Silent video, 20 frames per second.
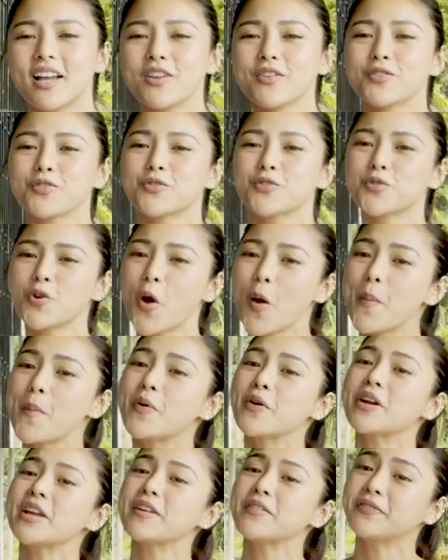mo talaga yung
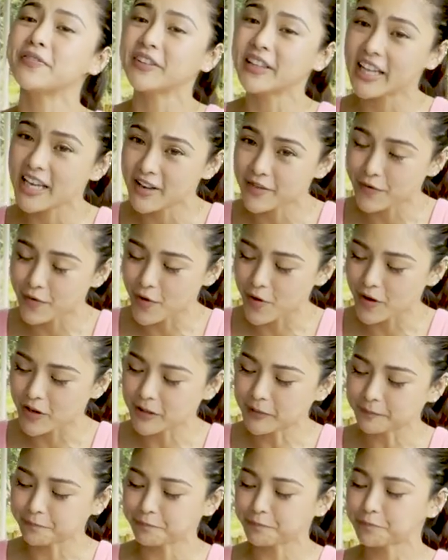strawberry
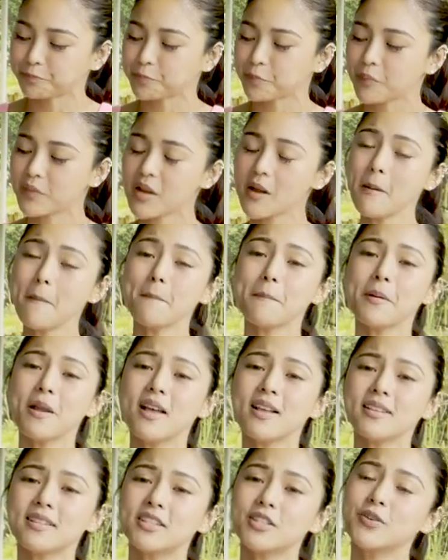flavor.
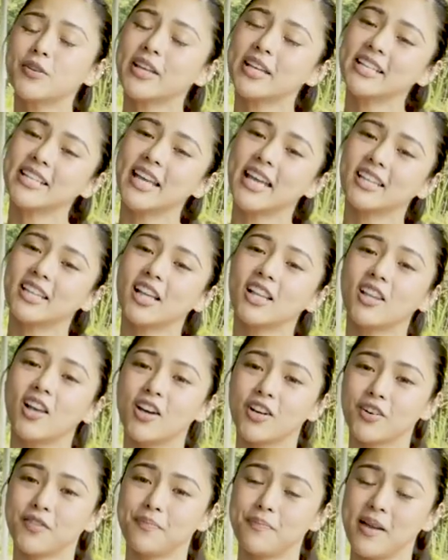Plus, you can
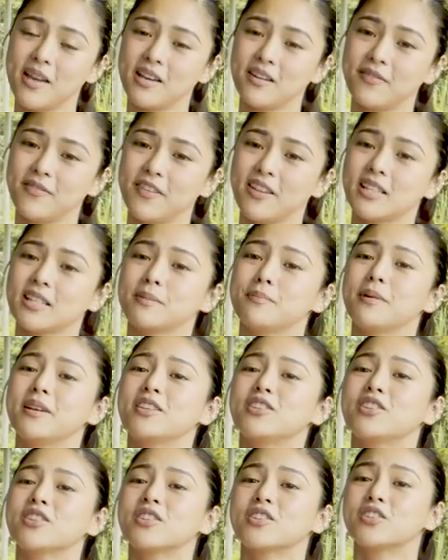get a lot of
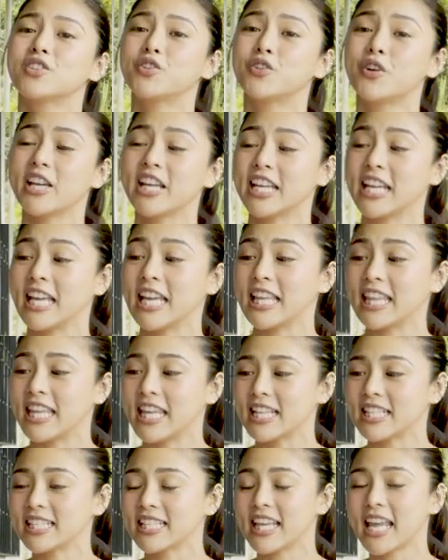benefits by just
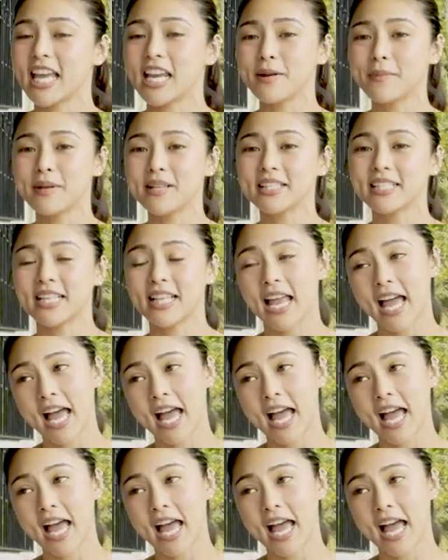drinking this. Kaya